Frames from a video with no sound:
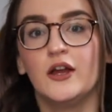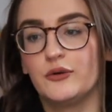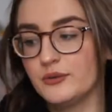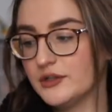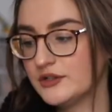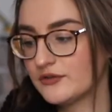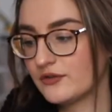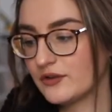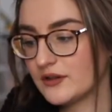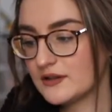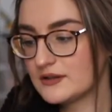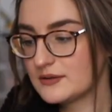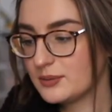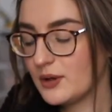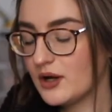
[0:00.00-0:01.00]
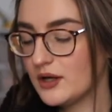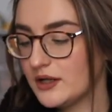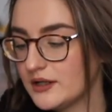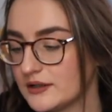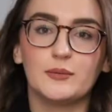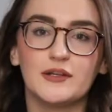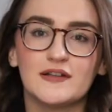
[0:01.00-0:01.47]
reach for this
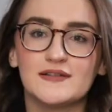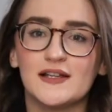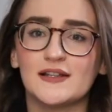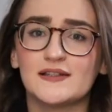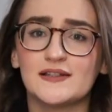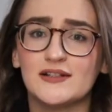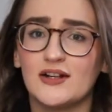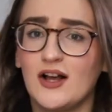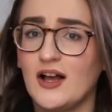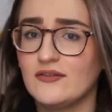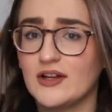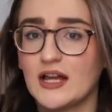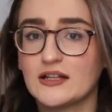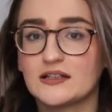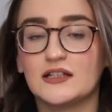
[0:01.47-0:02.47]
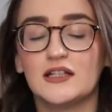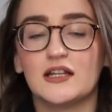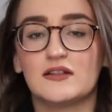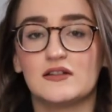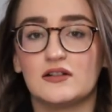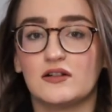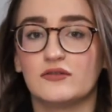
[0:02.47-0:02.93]
product because I still have acne
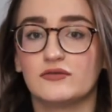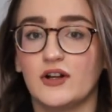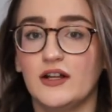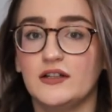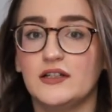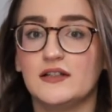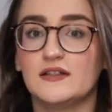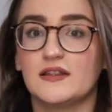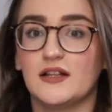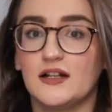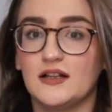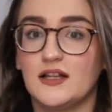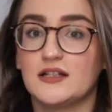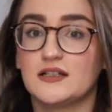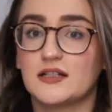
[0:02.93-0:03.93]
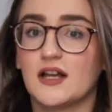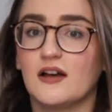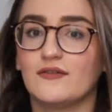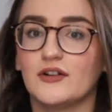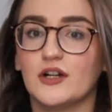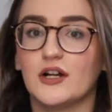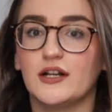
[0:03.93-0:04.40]
I still have redness that I like to
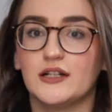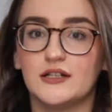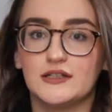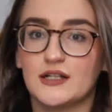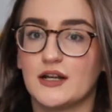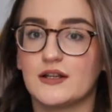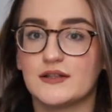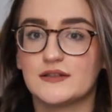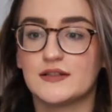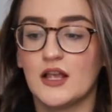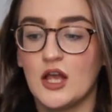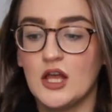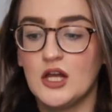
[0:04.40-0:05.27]
cover and it does